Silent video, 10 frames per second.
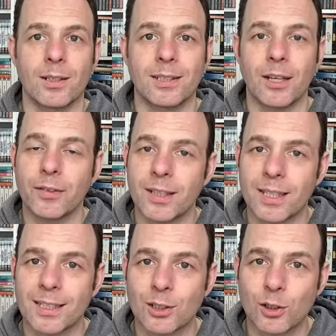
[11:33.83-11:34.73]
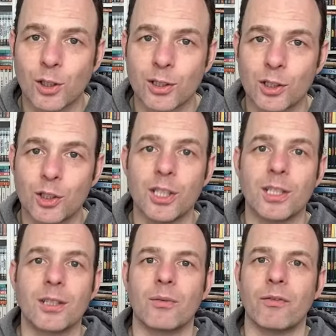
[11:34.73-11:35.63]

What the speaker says: Definitely had its tongue in its cheek,